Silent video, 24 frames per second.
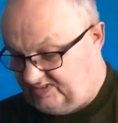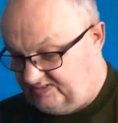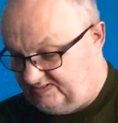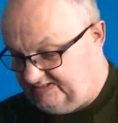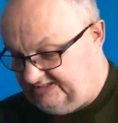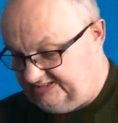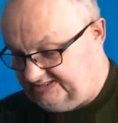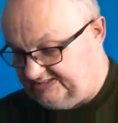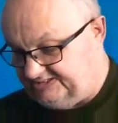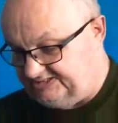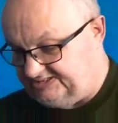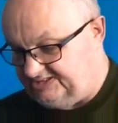
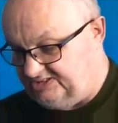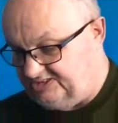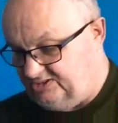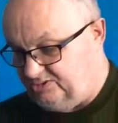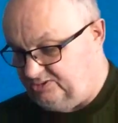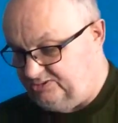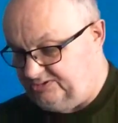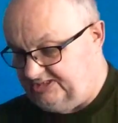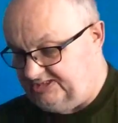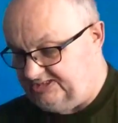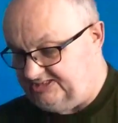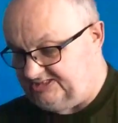It's a
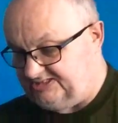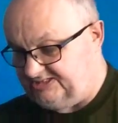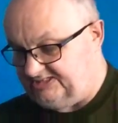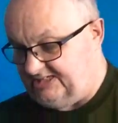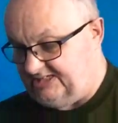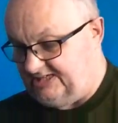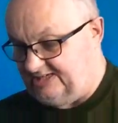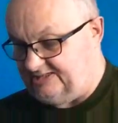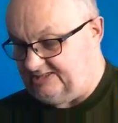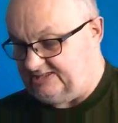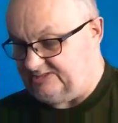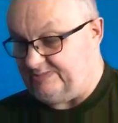two-disc
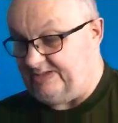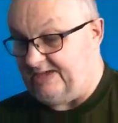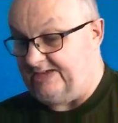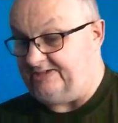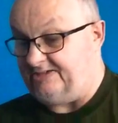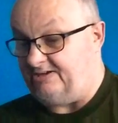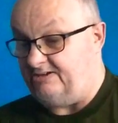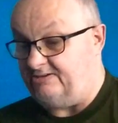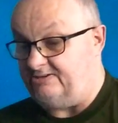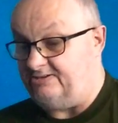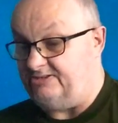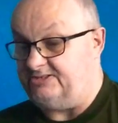set. It's
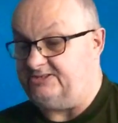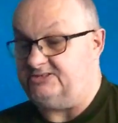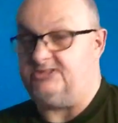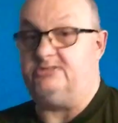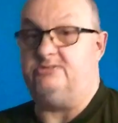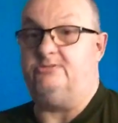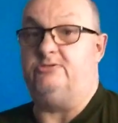Minority